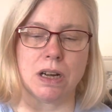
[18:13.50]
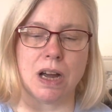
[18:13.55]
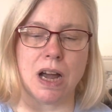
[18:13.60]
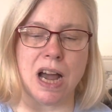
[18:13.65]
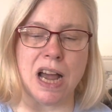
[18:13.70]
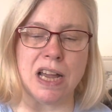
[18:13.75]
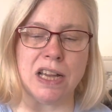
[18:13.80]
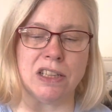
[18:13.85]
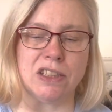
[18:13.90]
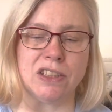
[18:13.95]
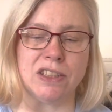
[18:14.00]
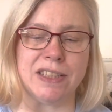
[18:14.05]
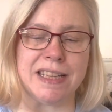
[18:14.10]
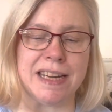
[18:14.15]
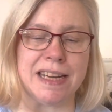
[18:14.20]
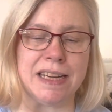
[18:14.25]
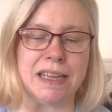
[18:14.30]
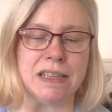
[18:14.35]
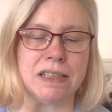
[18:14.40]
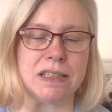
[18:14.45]
I only
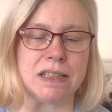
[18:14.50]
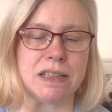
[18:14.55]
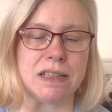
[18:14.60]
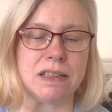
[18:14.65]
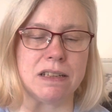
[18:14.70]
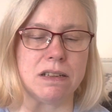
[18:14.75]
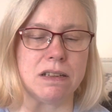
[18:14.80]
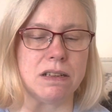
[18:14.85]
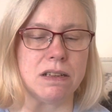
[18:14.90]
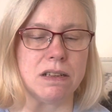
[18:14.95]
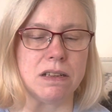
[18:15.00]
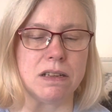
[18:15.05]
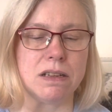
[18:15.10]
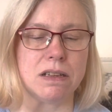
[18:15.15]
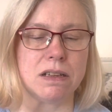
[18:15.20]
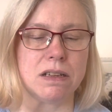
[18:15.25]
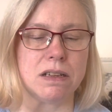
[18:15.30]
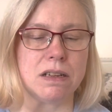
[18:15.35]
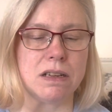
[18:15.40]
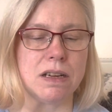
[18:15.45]
need,
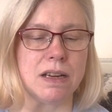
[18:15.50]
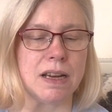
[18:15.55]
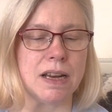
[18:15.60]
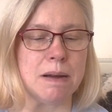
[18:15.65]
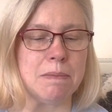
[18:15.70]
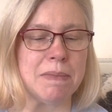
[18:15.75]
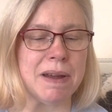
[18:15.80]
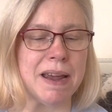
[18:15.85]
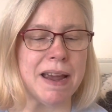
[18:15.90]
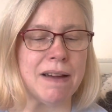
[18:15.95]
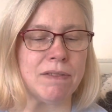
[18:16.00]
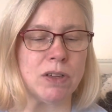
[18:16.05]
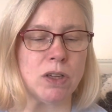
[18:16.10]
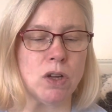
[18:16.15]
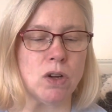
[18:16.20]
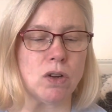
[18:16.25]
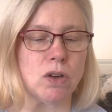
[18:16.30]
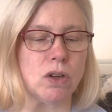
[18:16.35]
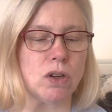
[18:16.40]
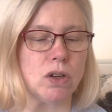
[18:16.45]
let me have a look.